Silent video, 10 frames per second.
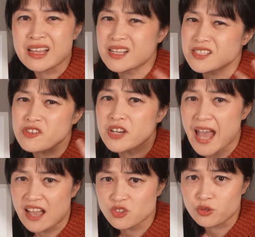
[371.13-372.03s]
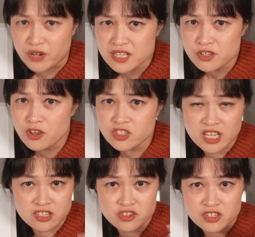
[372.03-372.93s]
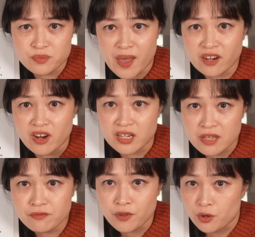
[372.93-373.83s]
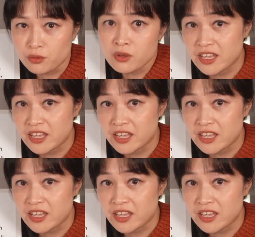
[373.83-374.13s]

It's not actual research, it's just background info.